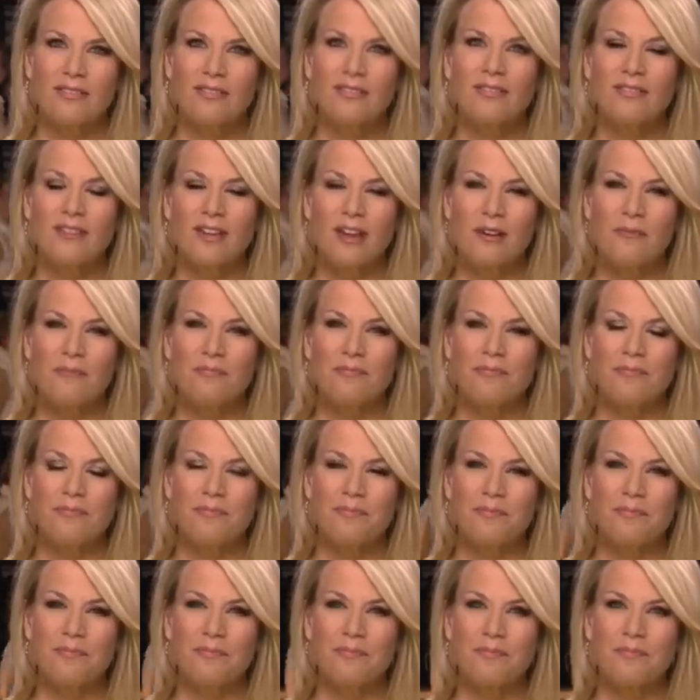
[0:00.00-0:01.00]

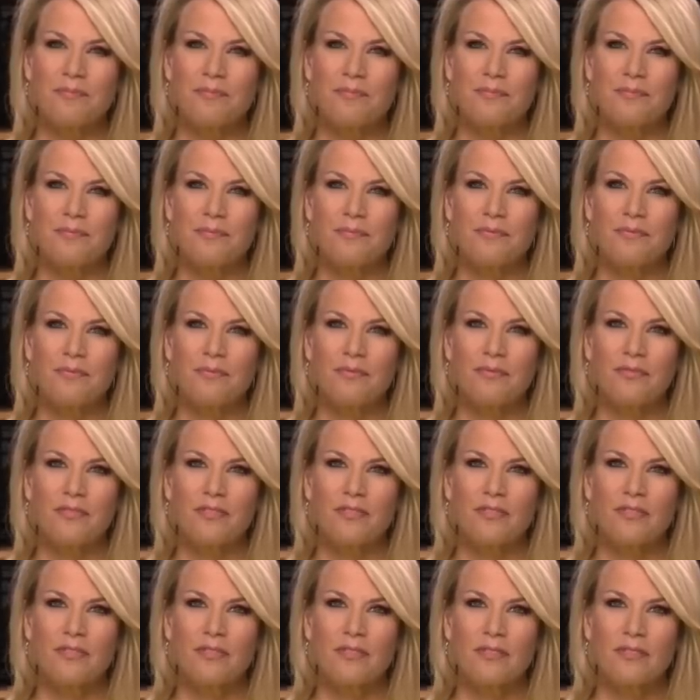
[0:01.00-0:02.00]

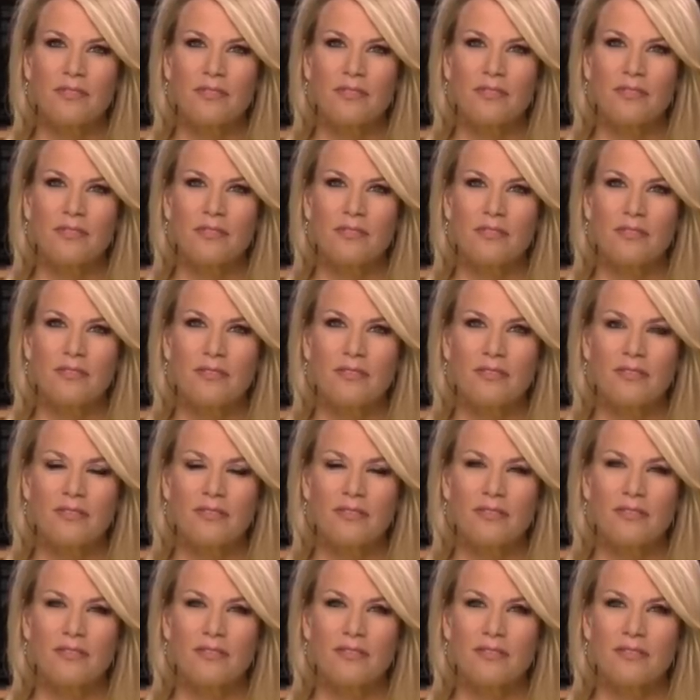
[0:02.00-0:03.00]

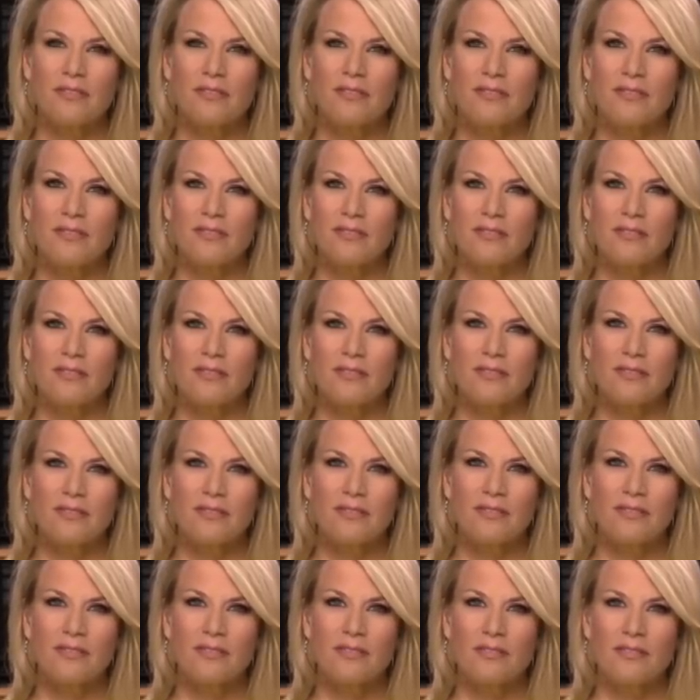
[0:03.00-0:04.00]

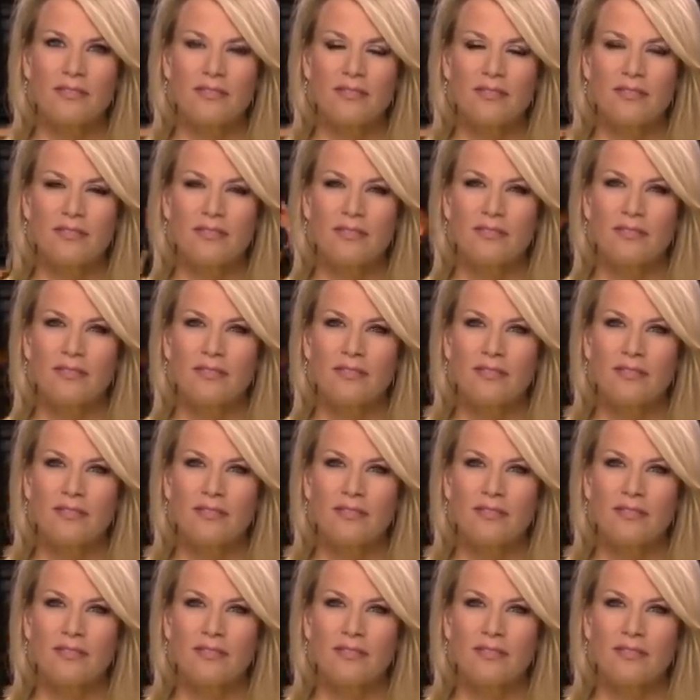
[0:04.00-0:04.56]
(silent)